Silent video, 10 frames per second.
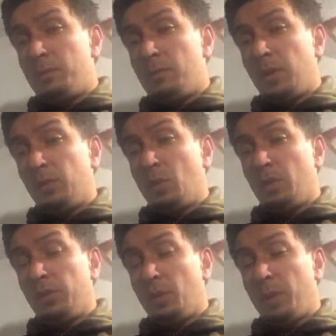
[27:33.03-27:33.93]
if
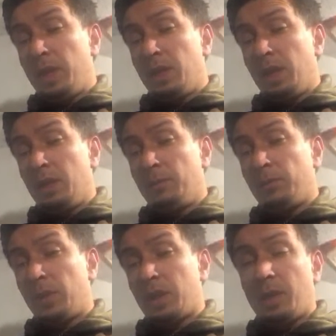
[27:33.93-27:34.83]
you're baking
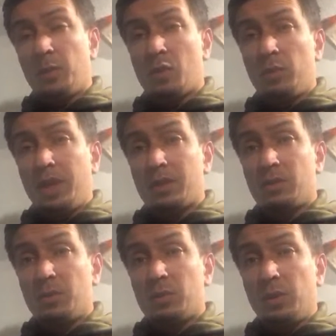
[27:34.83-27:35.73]
the chemical reaction
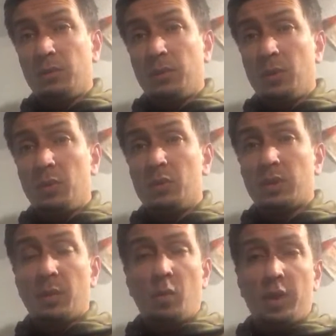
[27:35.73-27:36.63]
between foods,
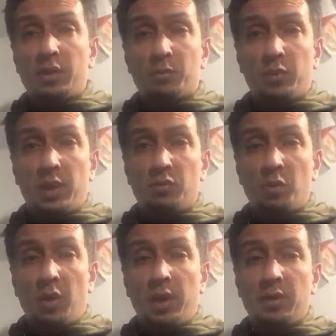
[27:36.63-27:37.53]
like why does bread
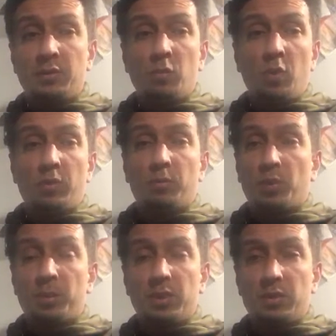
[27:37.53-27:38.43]
rise? What
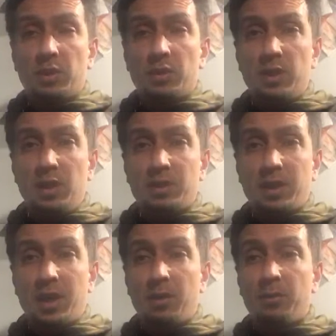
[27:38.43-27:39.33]
properties does yeast
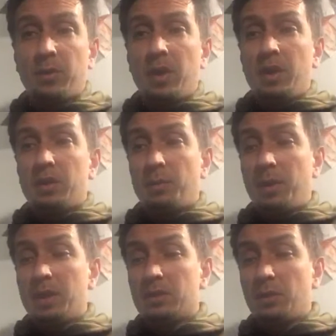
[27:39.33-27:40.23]
have that
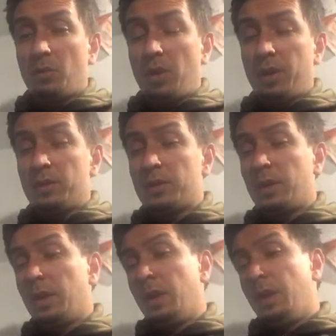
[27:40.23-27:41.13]
makes it rise?
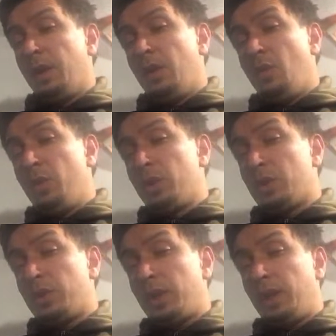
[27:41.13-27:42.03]
Or you could
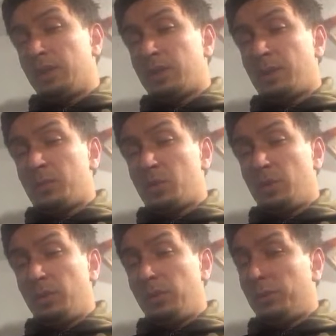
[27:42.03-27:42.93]
turn it into
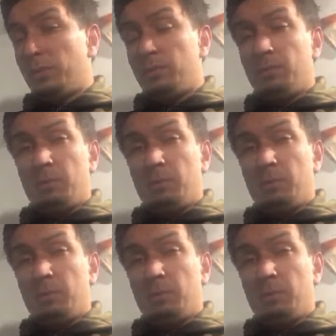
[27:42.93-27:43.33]
some sort of